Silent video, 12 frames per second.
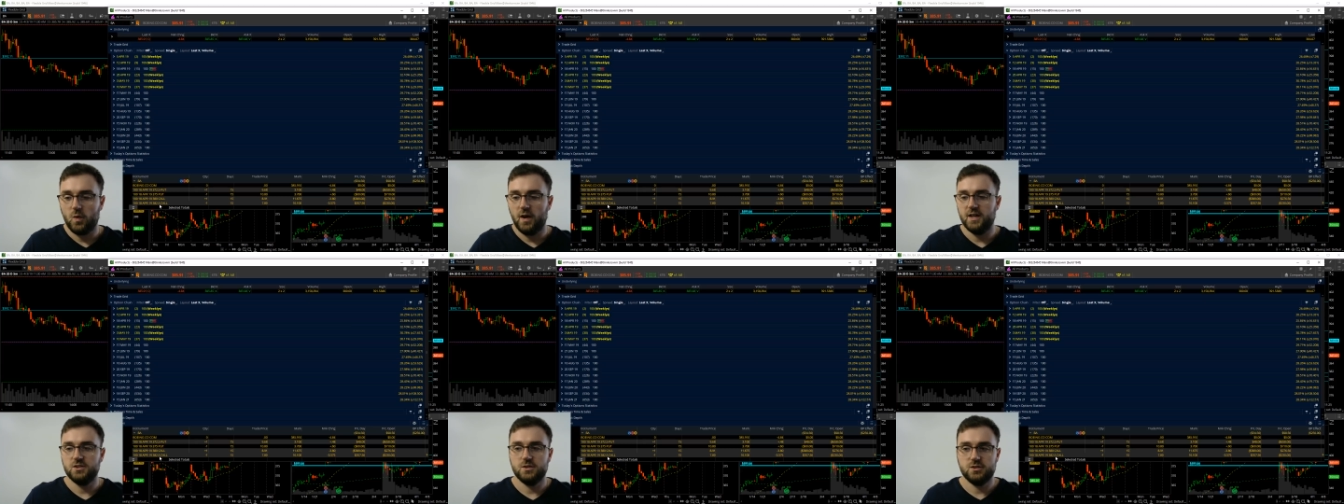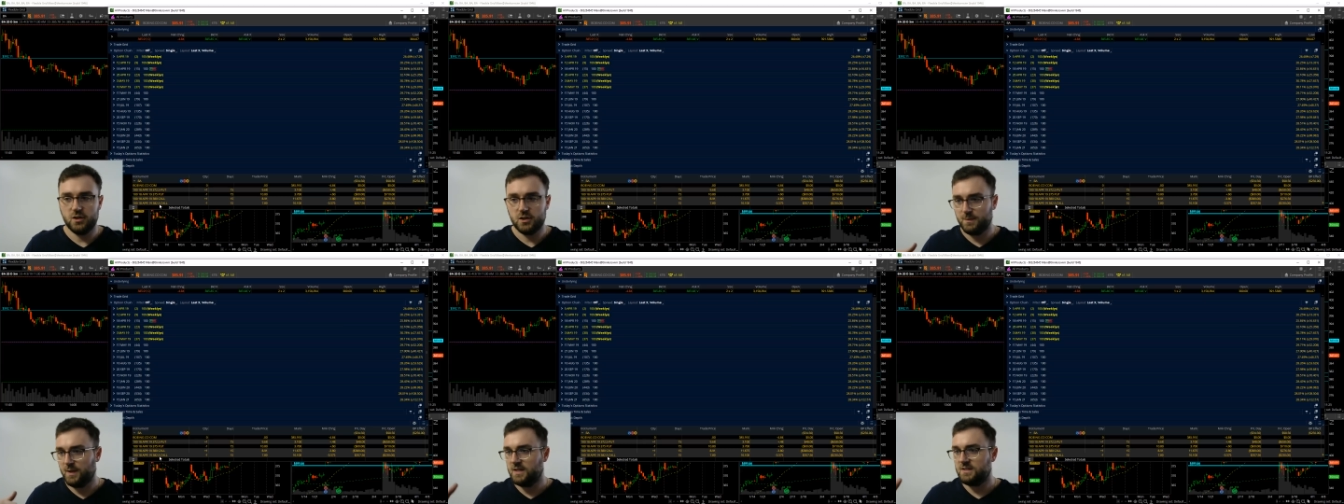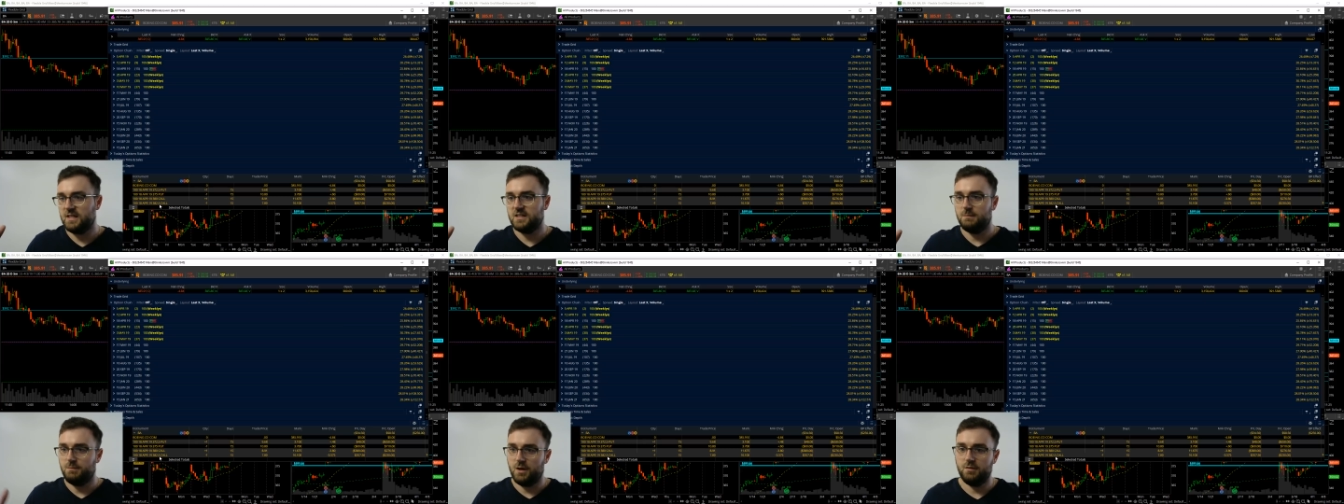right? So as long as price
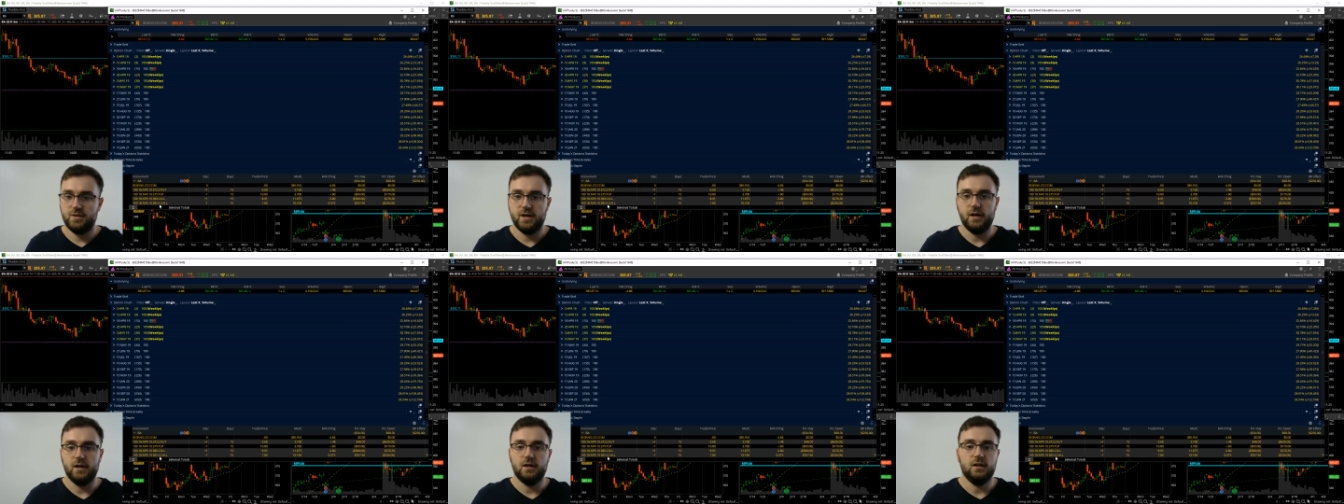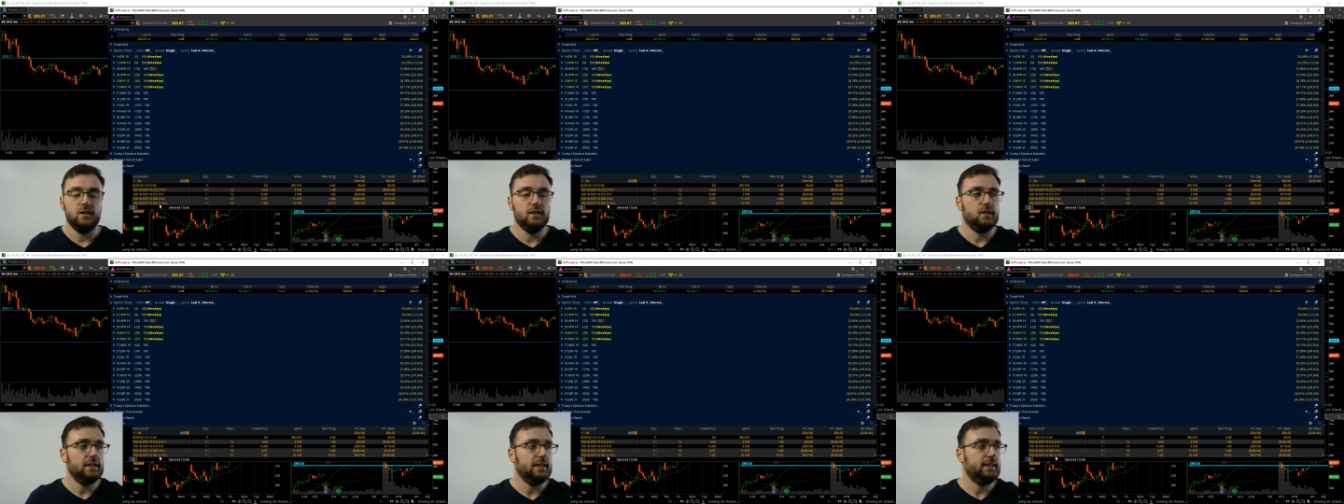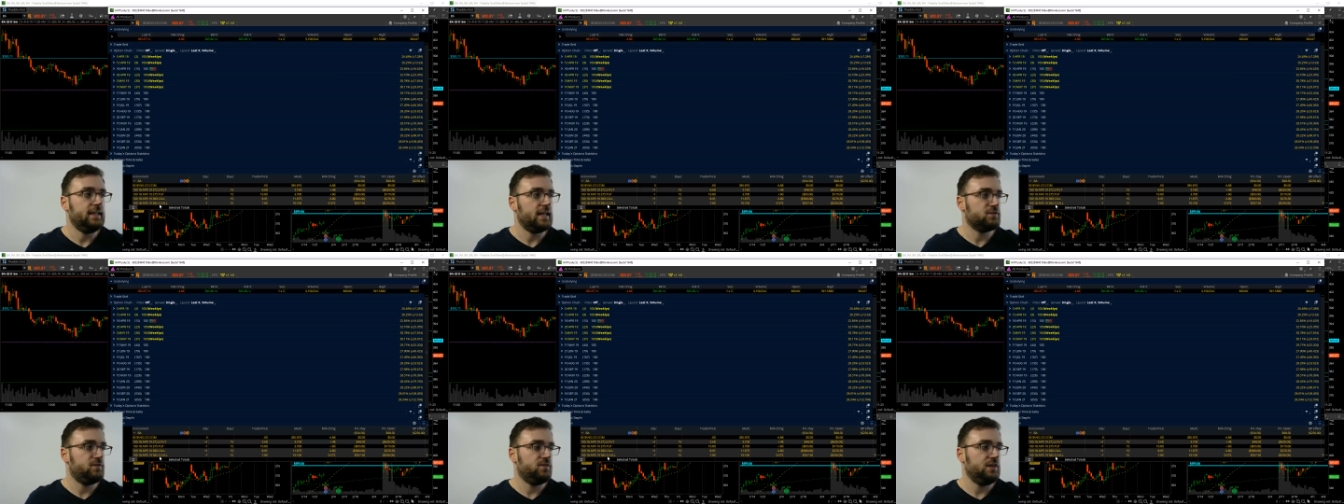stays above there in the
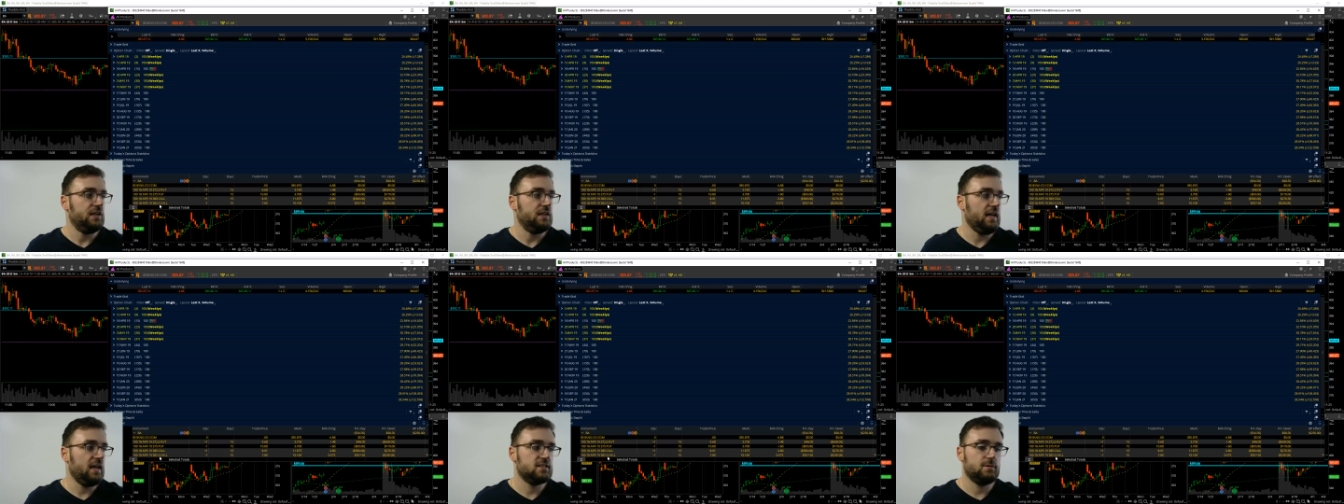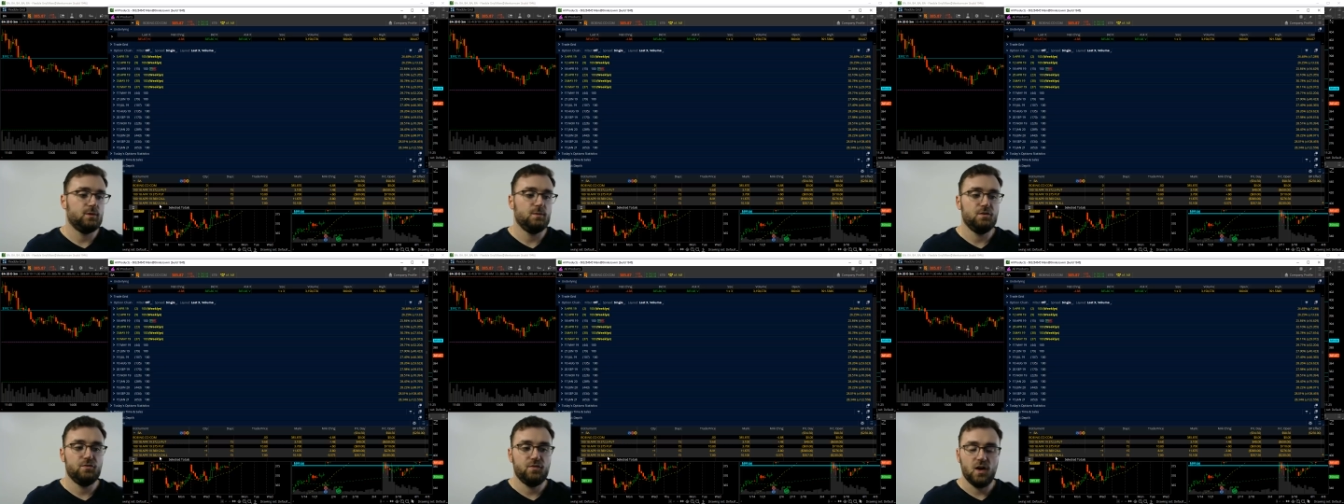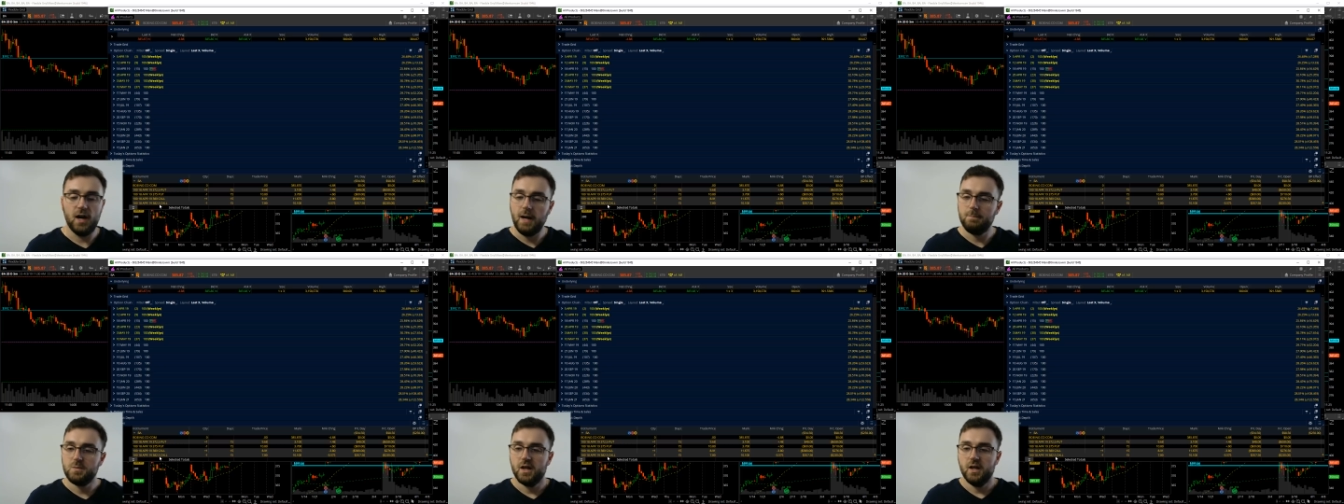next 15 days, I'm going to be
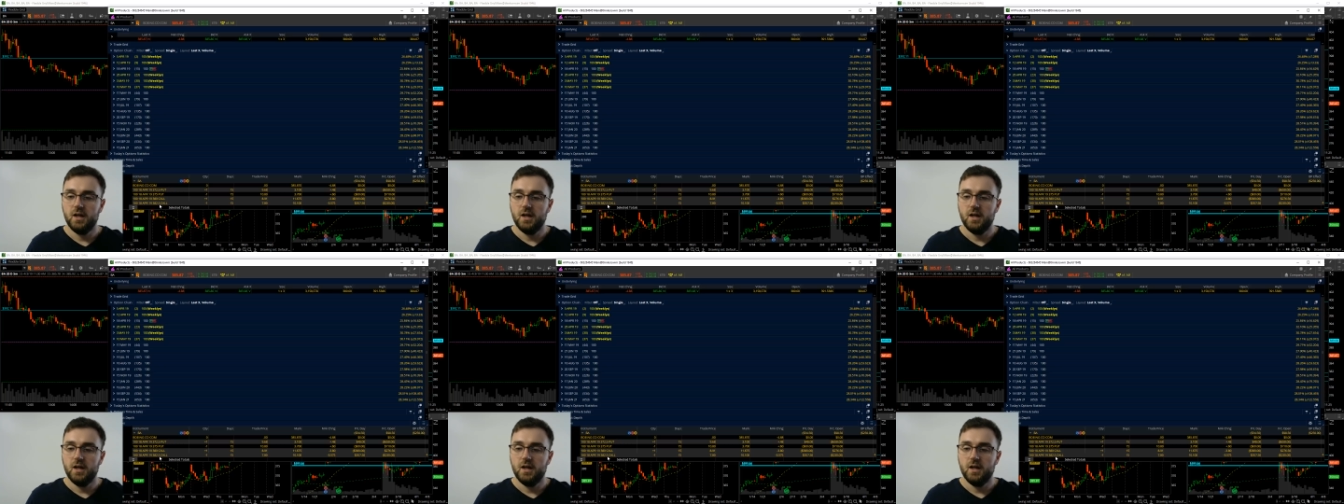fine.